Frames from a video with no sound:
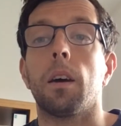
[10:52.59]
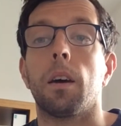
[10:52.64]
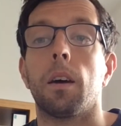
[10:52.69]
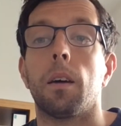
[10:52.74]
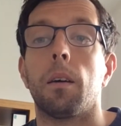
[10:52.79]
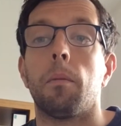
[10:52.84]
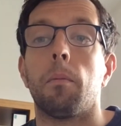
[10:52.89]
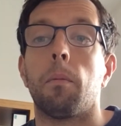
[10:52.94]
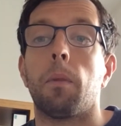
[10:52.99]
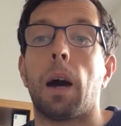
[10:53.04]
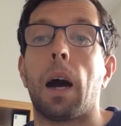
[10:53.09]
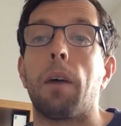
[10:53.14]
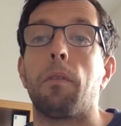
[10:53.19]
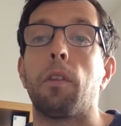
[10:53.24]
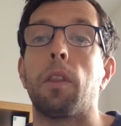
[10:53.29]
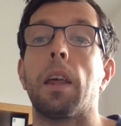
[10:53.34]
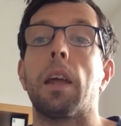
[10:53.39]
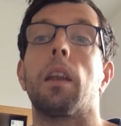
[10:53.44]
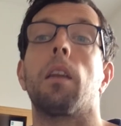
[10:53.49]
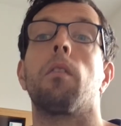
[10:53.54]
have
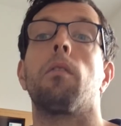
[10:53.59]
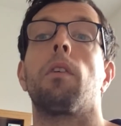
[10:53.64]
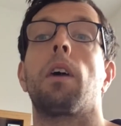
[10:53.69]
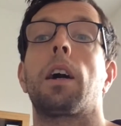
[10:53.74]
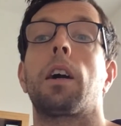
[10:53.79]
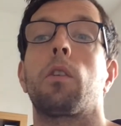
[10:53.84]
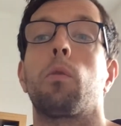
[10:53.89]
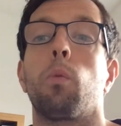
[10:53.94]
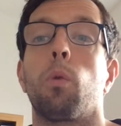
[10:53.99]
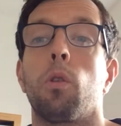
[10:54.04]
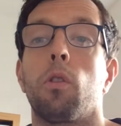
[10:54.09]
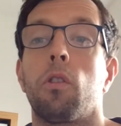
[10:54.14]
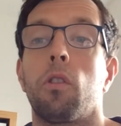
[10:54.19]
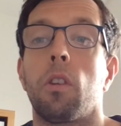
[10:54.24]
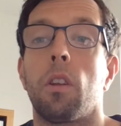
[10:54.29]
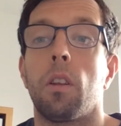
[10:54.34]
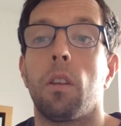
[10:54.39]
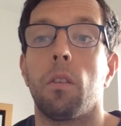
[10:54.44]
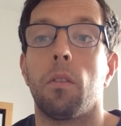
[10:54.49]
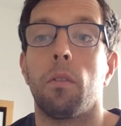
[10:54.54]
at the end of Act 1
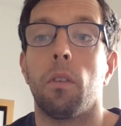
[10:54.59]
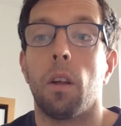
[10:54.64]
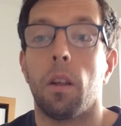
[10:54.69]
scene,